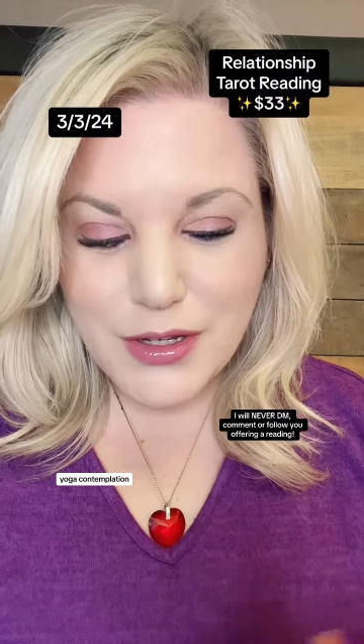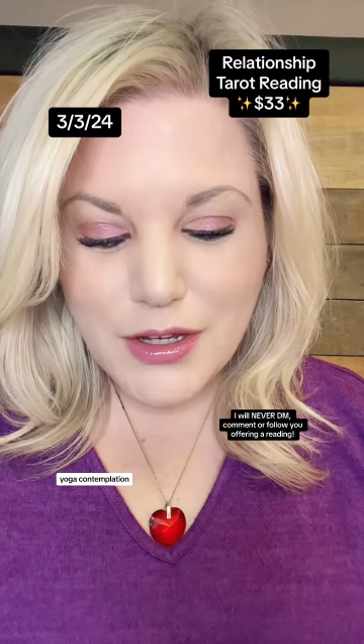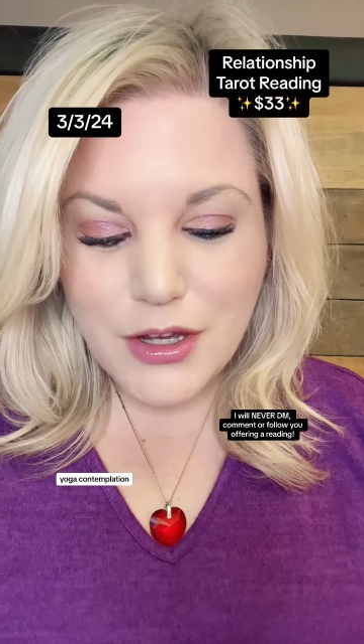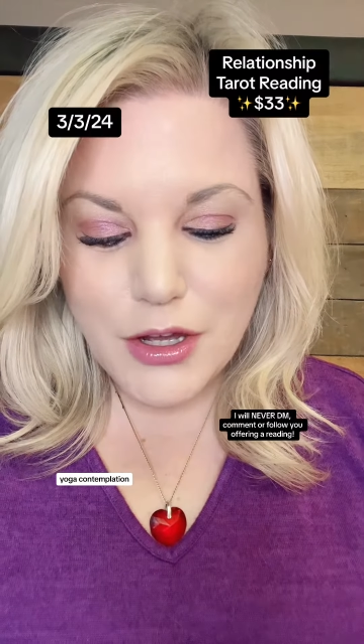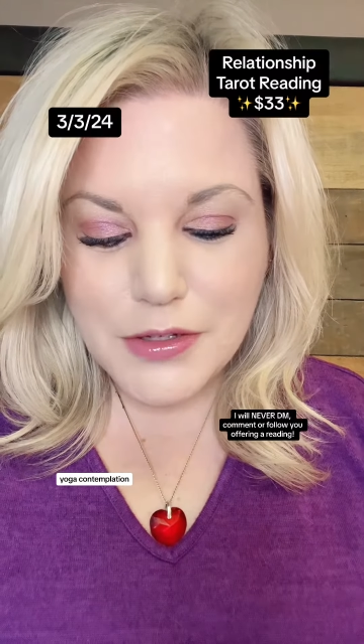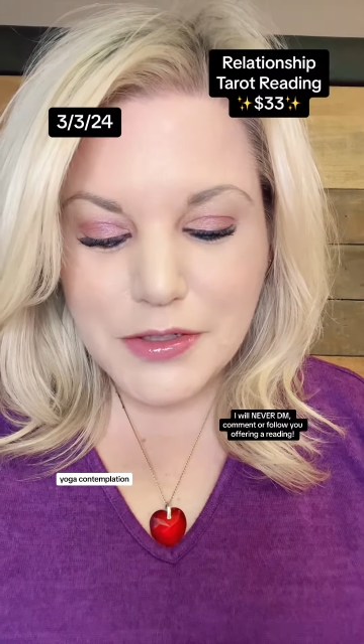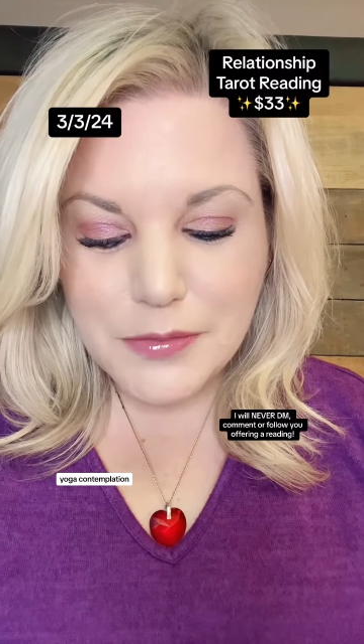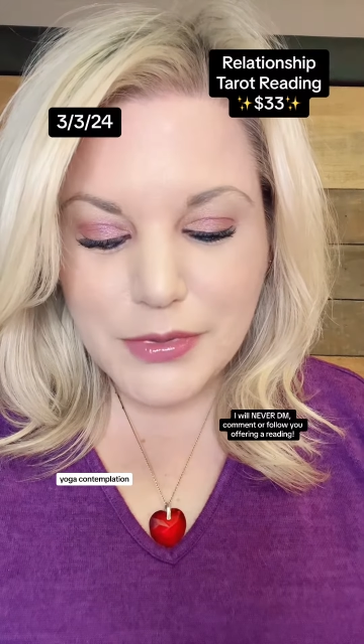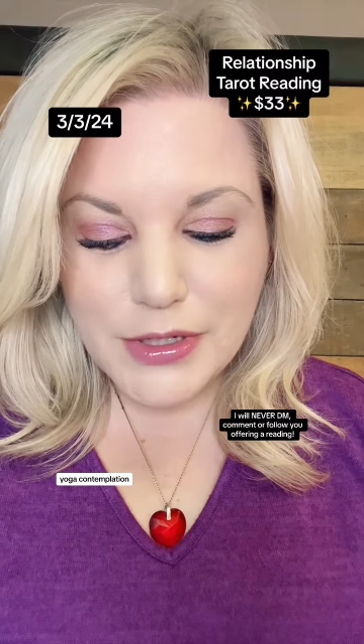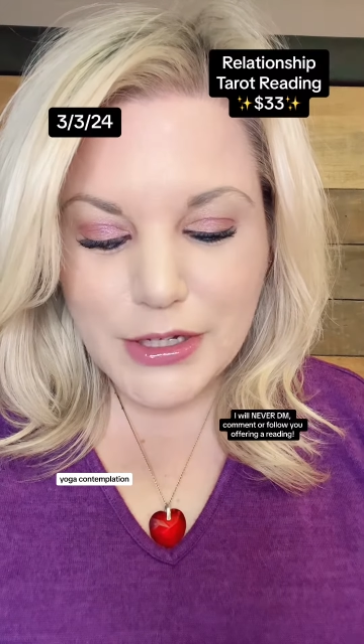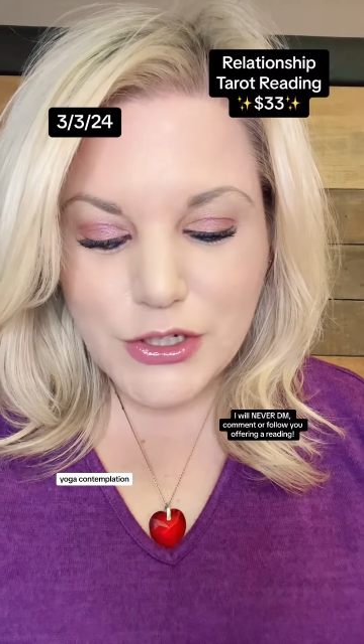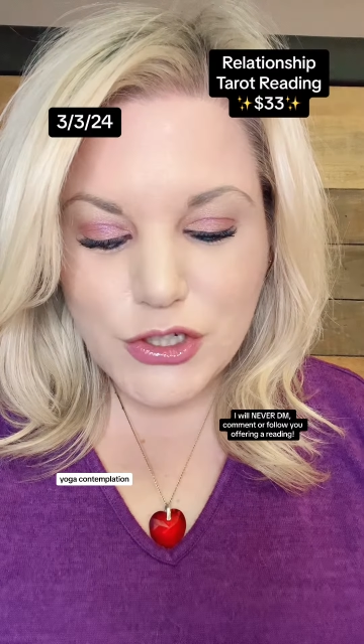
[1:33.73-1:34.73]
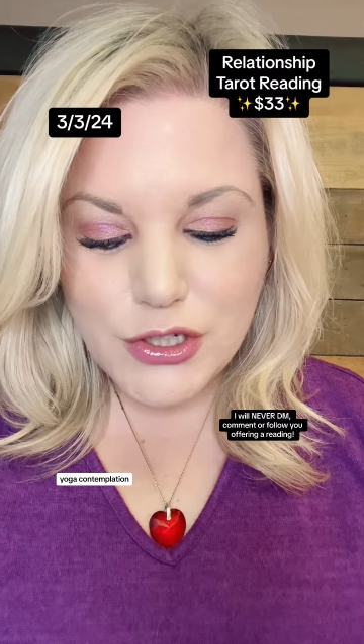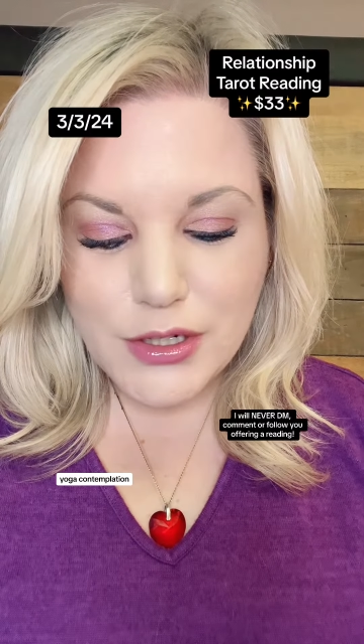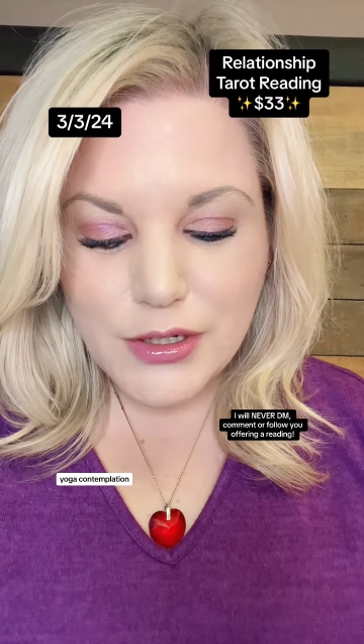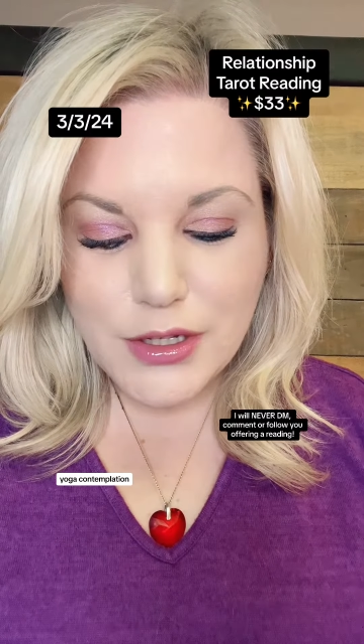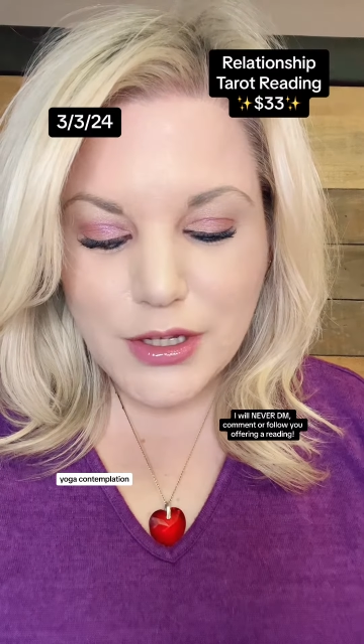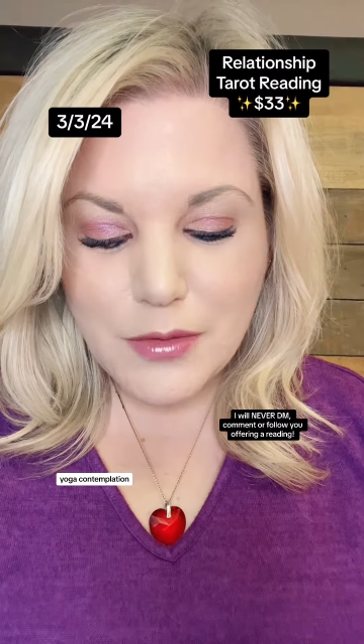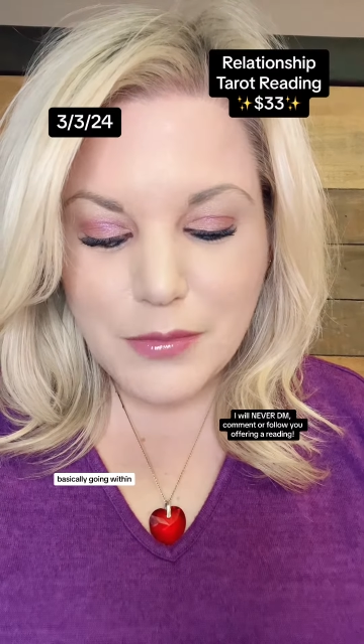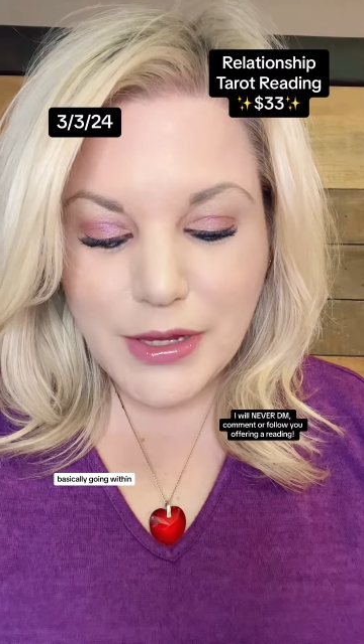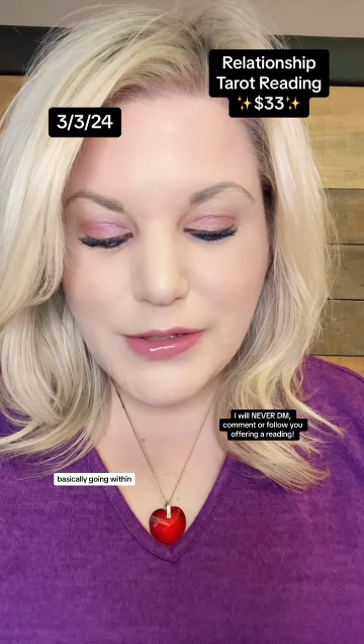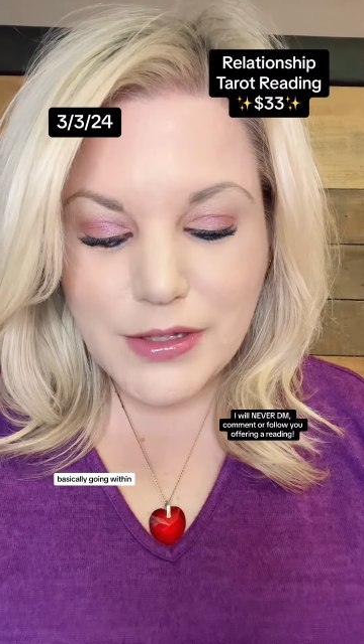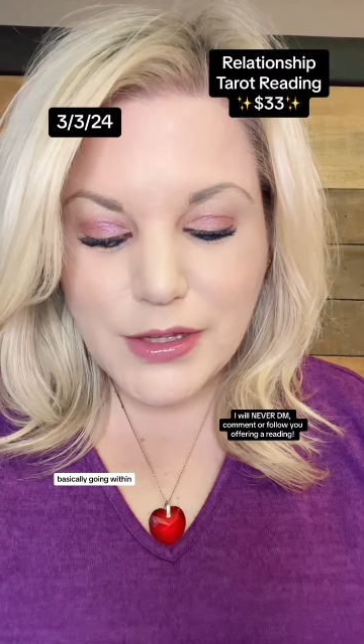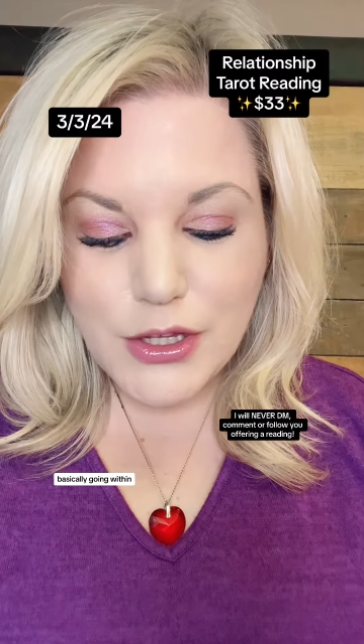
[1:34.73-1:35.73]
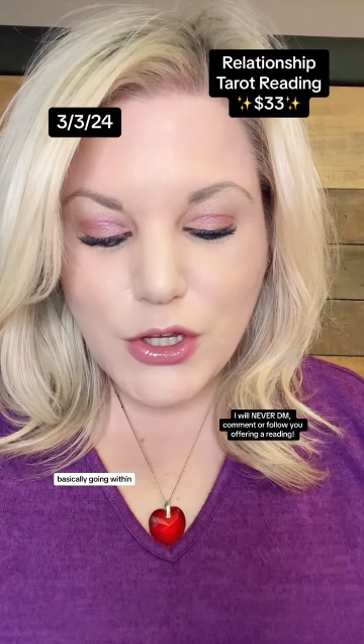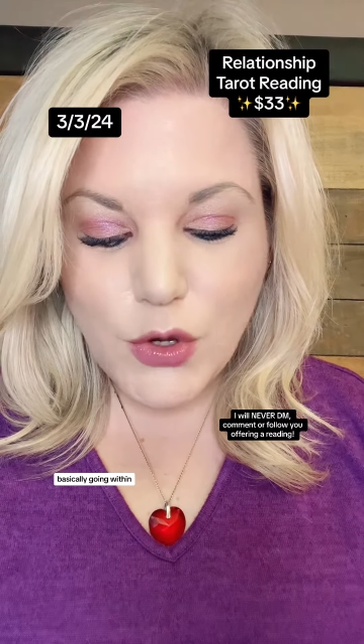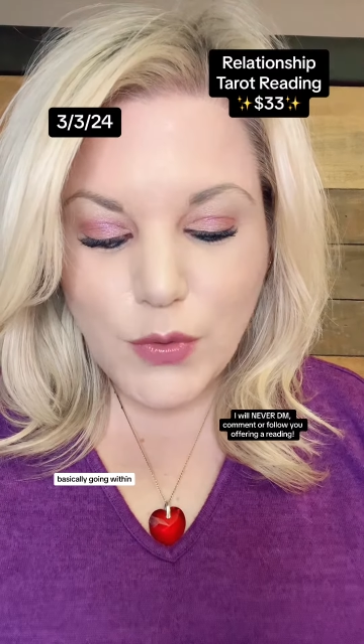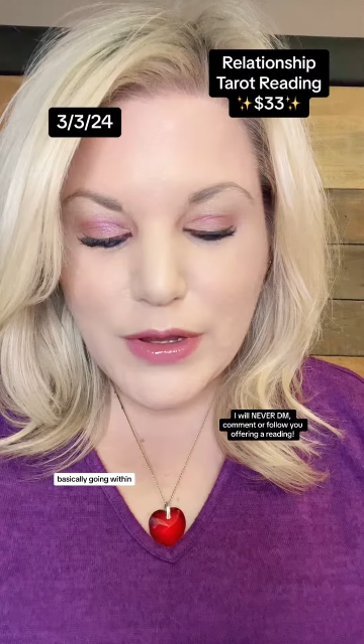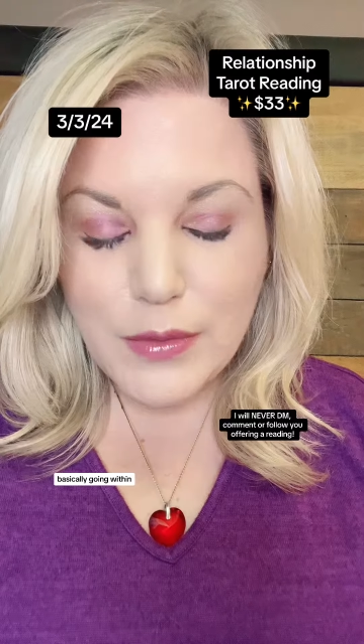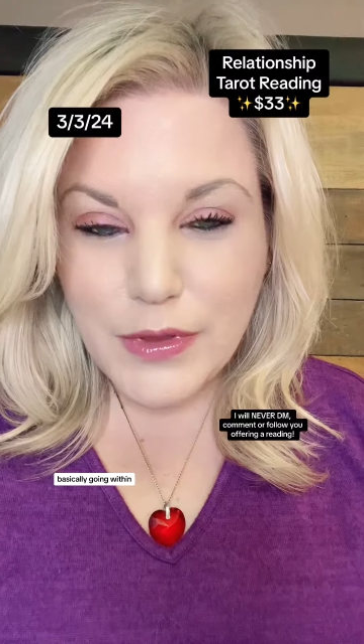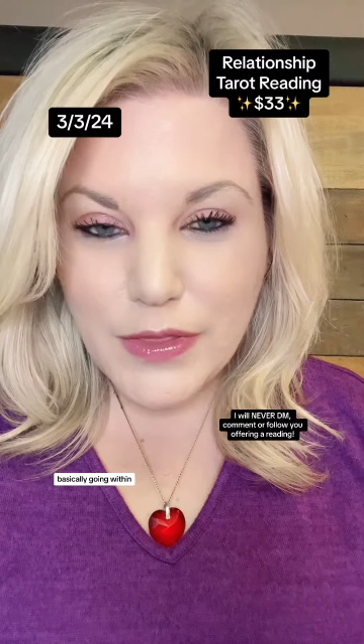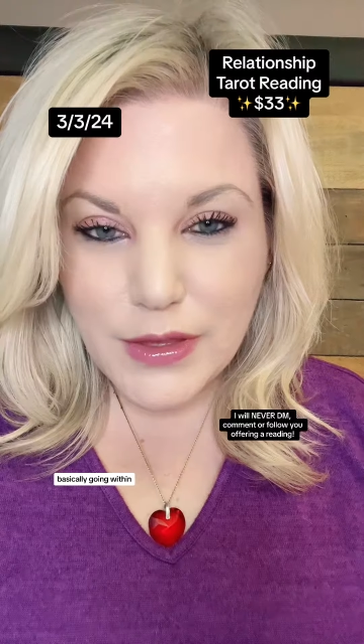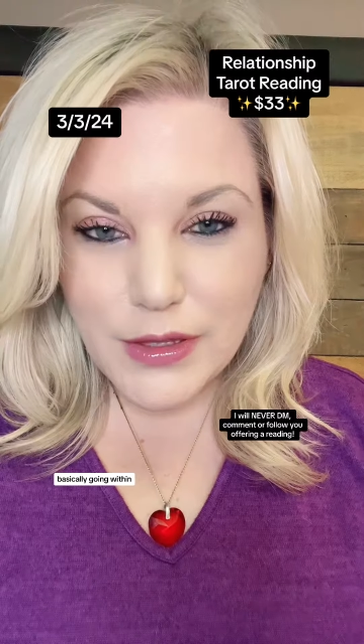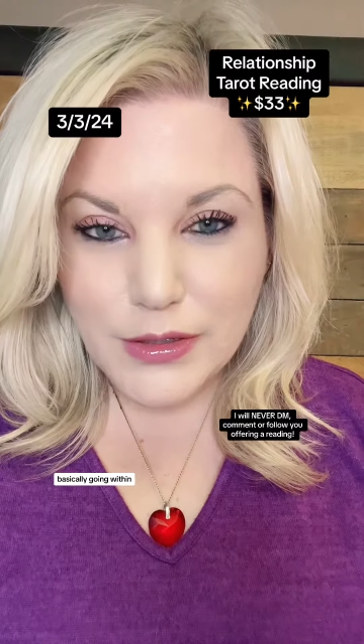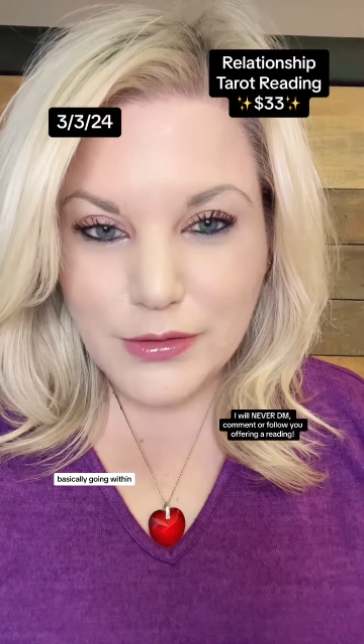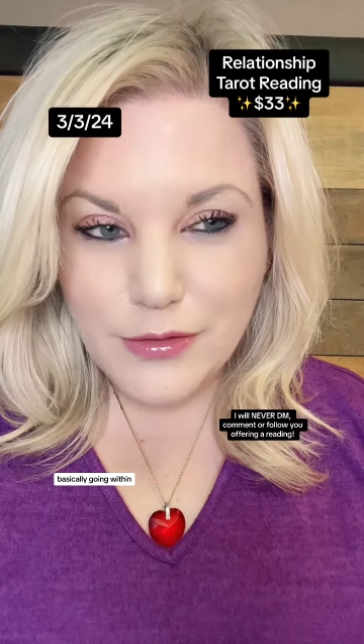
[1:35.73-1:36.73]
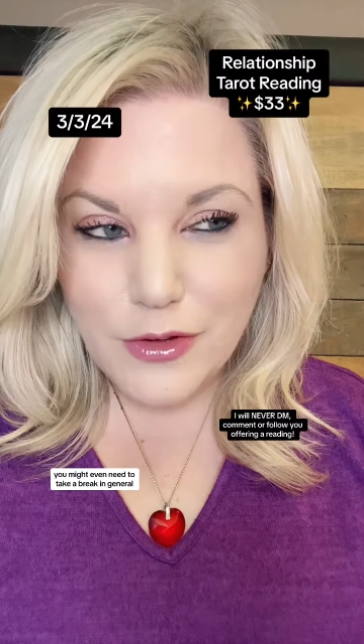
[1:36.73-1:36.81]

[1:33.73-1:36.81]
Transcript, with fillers: contemplation, basically going within.